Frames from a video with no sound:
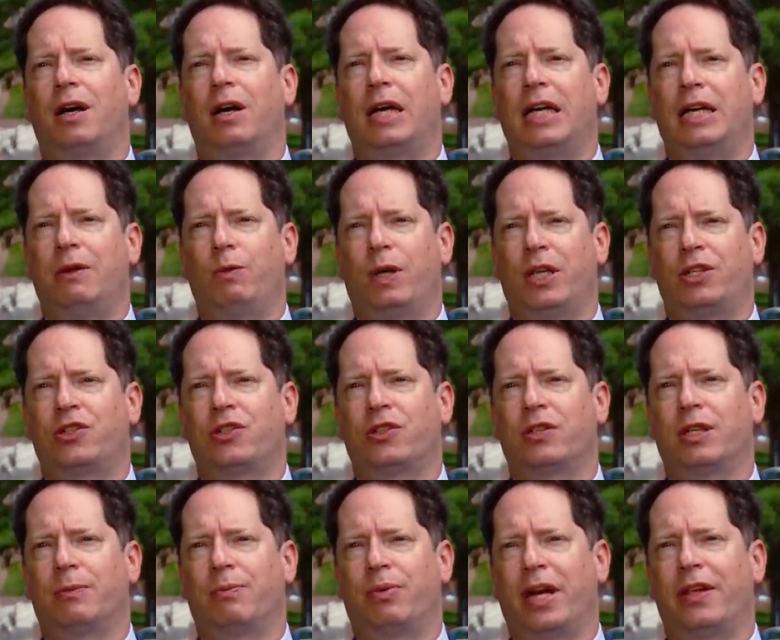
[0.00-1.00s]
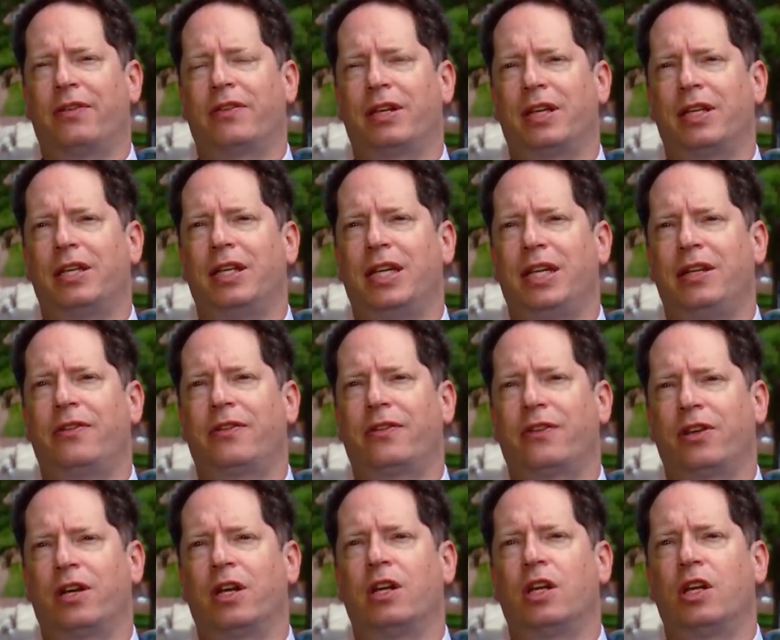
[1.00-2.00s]
in which the president needs
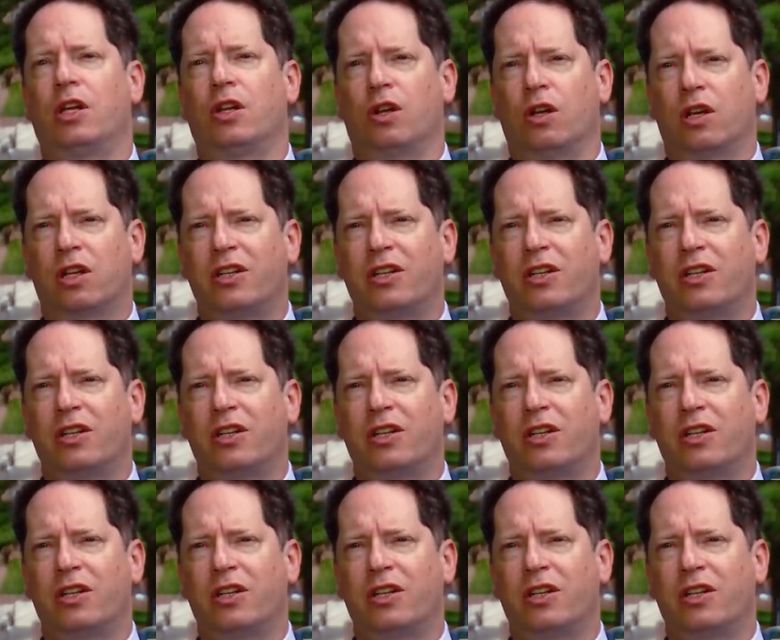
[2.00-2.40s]
to look